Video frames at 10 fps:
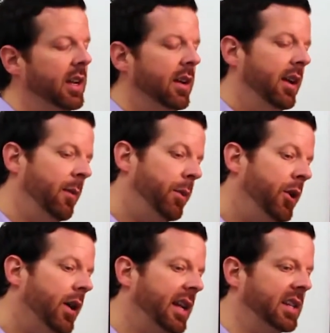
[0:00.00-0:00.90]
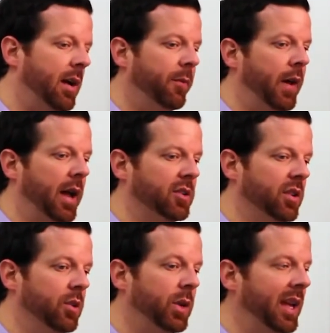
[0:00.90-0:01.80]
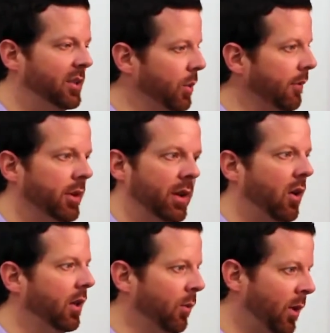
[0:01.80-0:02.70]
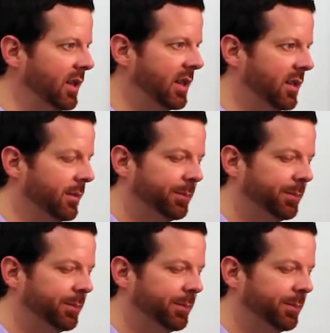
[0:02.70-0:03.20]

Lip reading: In pure XCOM fashion, you can't do everything all at once.